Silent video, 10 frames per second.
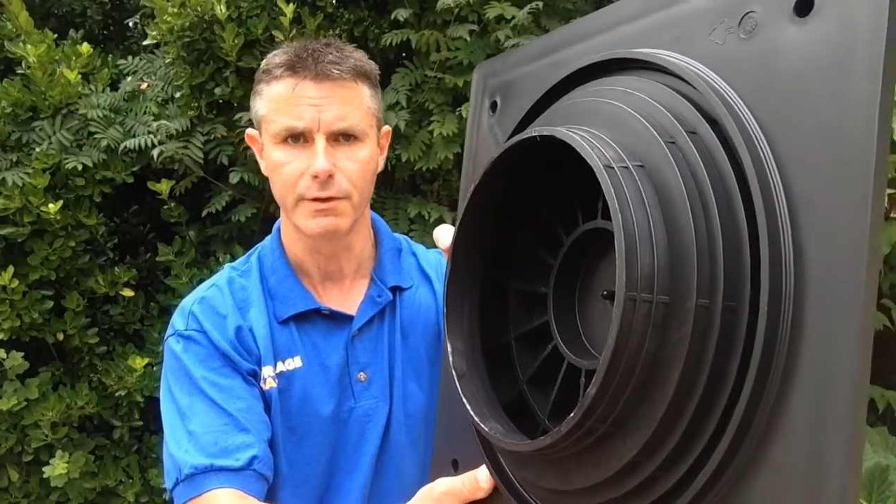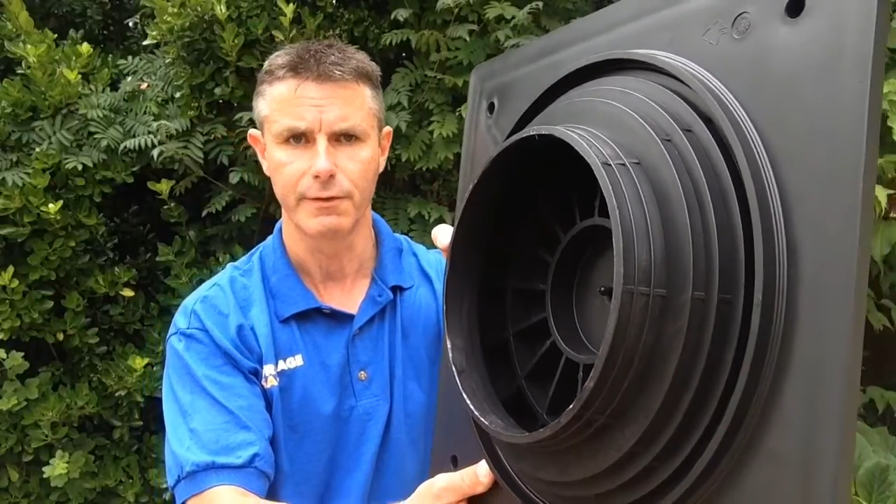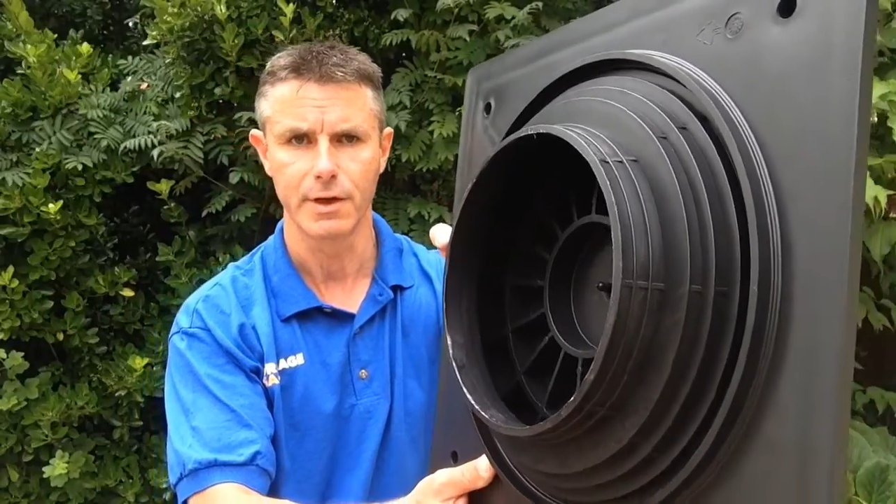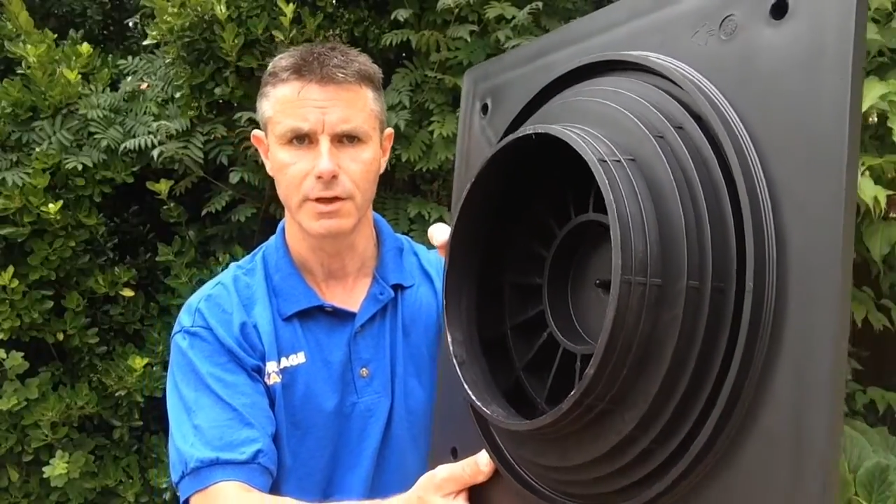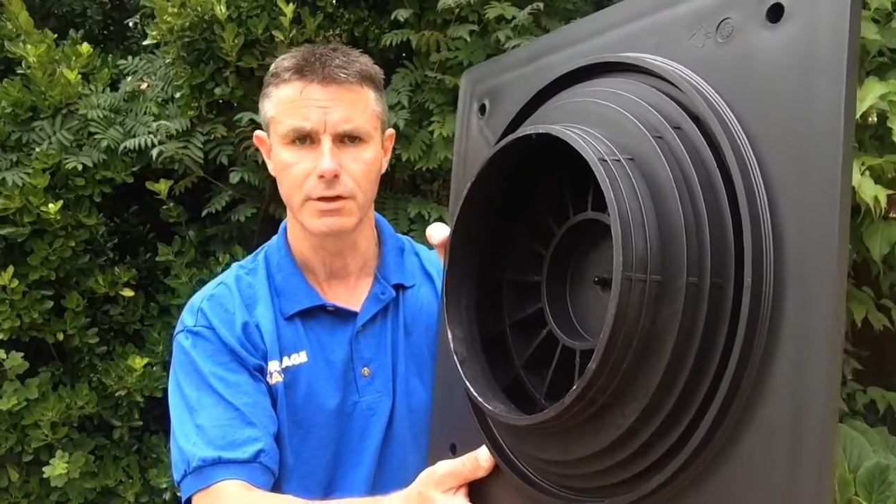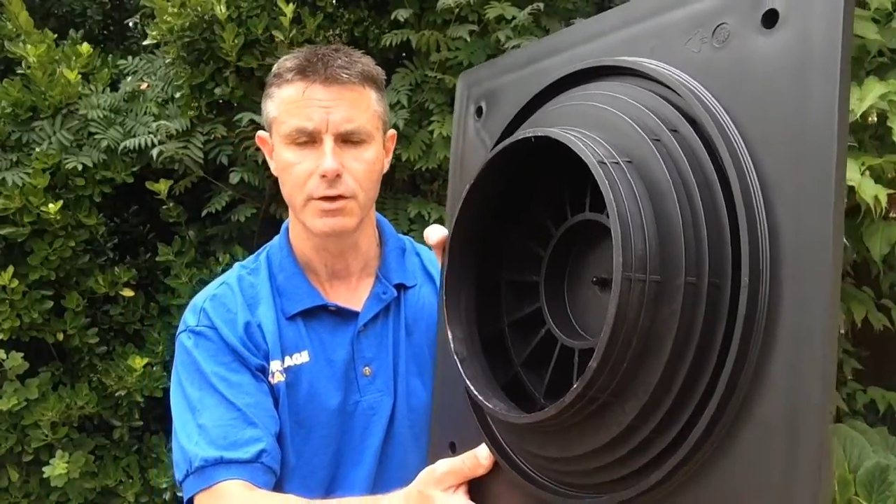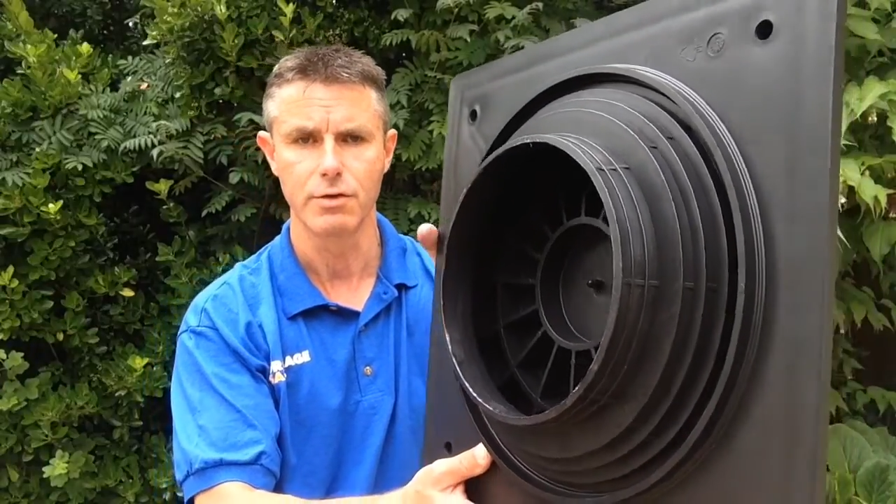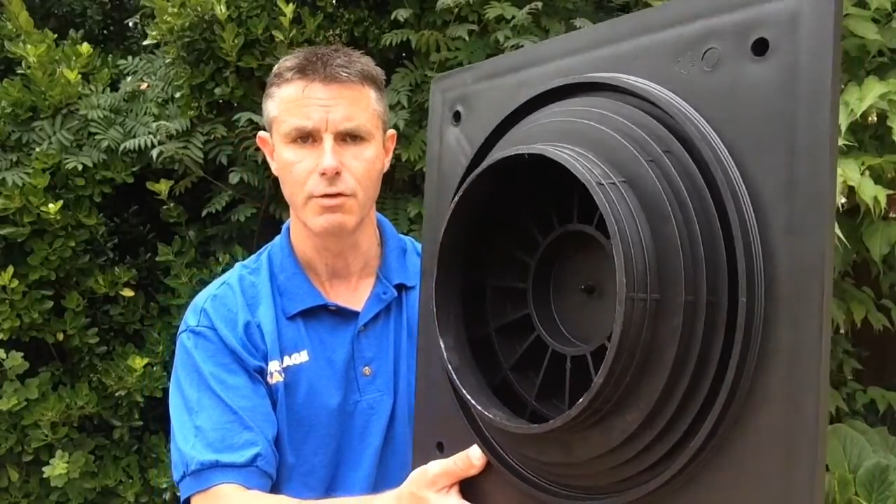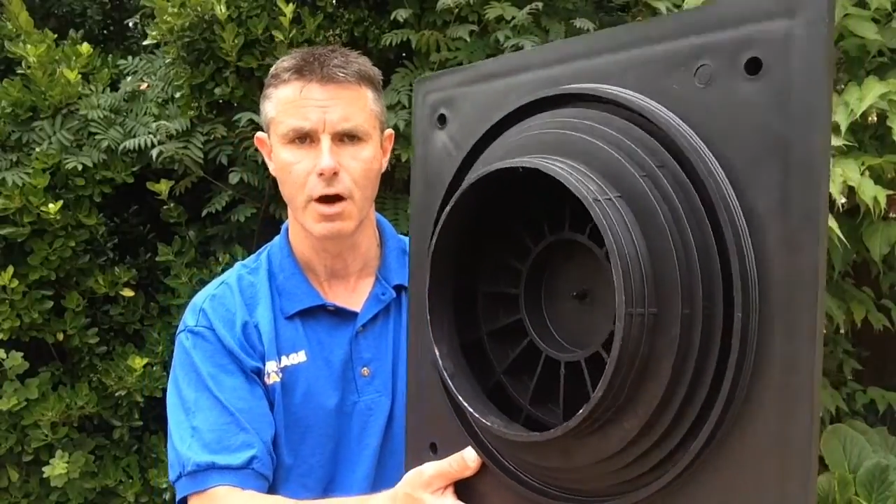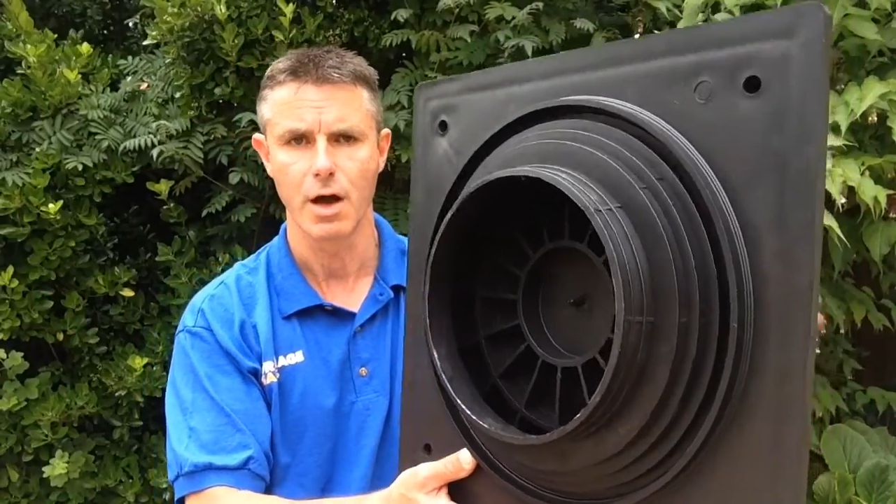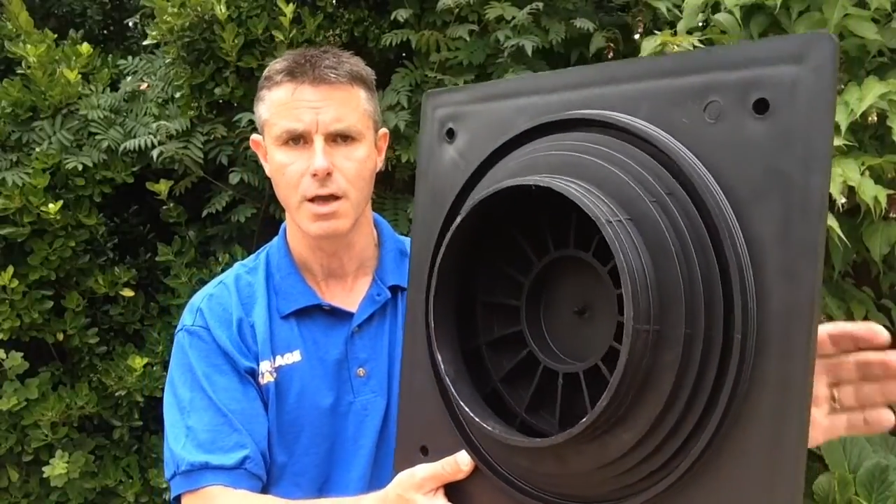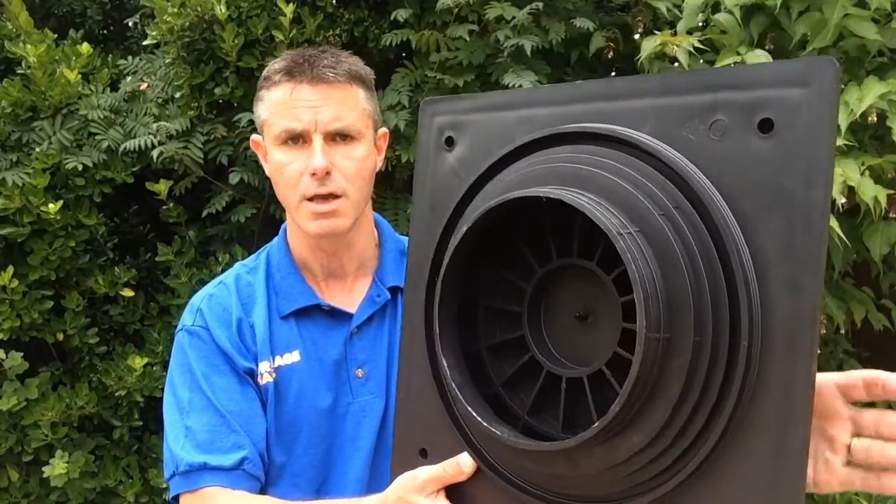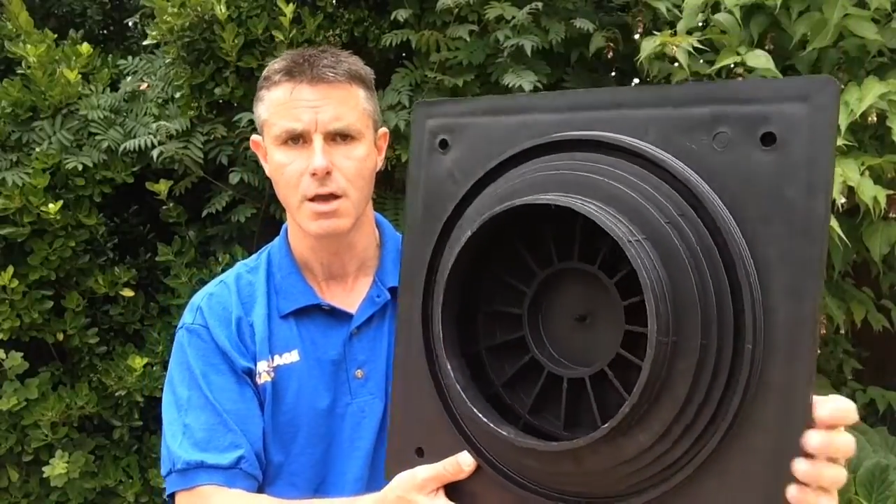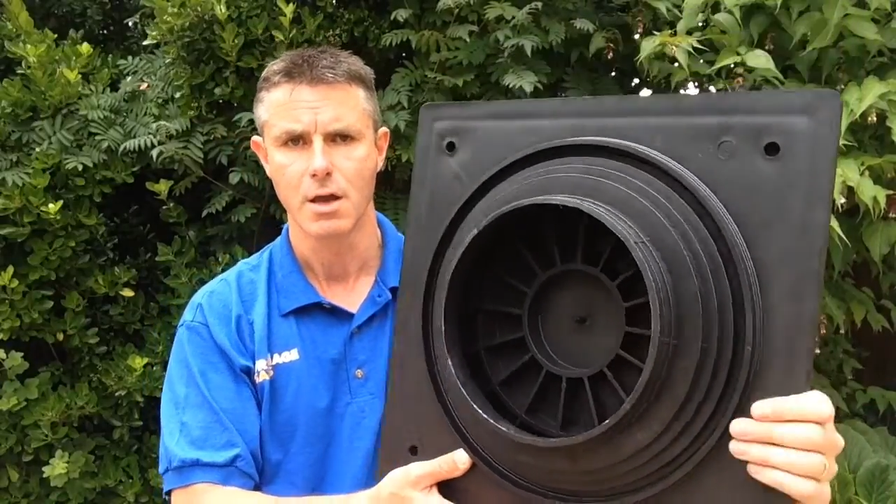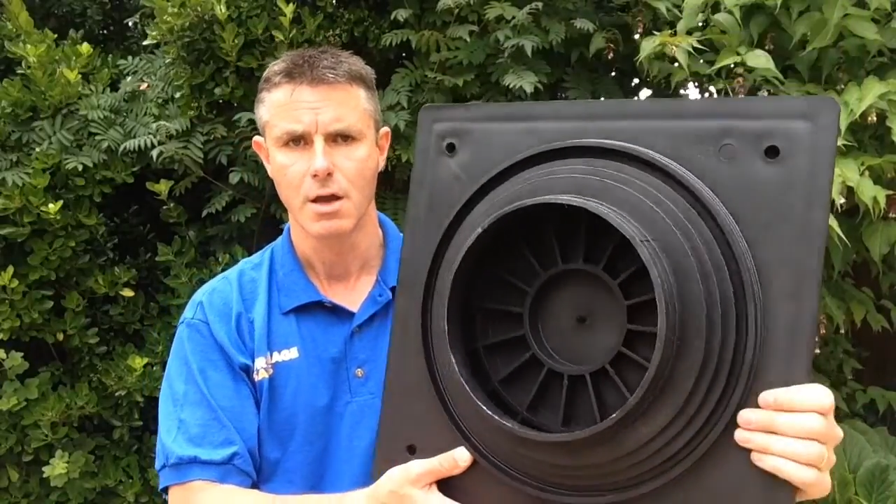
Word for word: fit to a